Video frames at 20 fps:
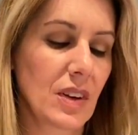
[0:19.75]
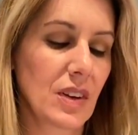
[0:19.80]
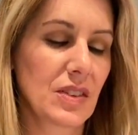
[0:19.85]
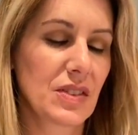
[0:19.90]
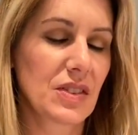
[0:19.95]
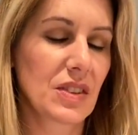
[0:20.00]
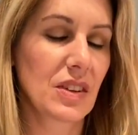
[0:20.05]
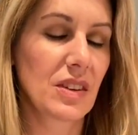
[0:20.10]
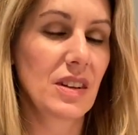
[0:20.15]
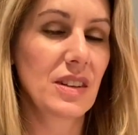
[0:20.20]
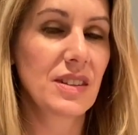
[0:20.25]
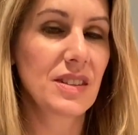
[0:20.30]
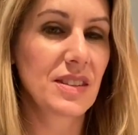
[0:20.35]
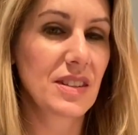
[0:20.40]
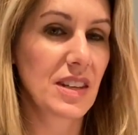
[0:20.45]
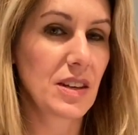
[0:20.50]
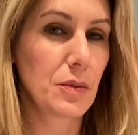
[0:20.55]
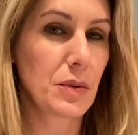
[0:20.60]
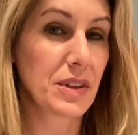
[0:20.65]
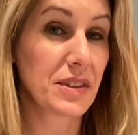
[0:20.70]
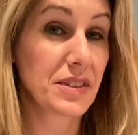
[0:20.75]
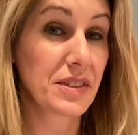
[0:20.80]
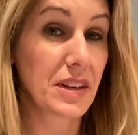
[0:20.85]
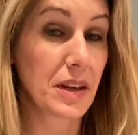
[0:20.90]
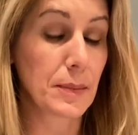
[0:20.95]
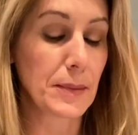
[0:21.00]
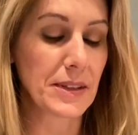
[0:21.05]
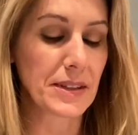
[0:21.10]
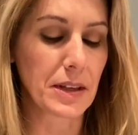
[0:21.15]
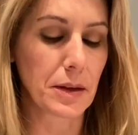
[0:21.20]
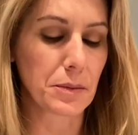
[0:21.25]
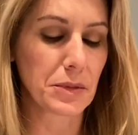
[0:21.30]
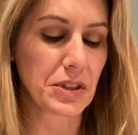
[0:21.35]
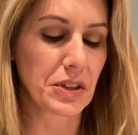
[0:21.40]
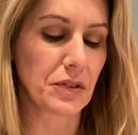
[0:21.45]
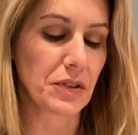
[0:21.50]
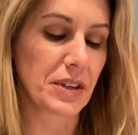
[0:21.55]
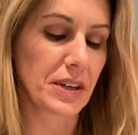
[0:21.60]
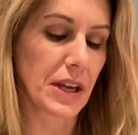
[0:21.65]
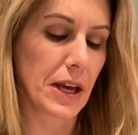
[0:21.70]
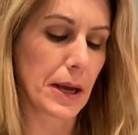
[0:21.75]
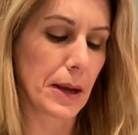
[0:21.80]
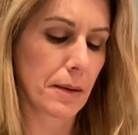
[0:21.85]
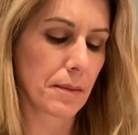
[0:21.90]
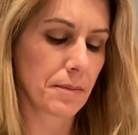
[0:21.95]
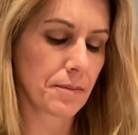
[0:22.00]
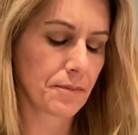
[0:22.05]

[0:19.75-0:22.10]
So let's see what Sammy's up to today.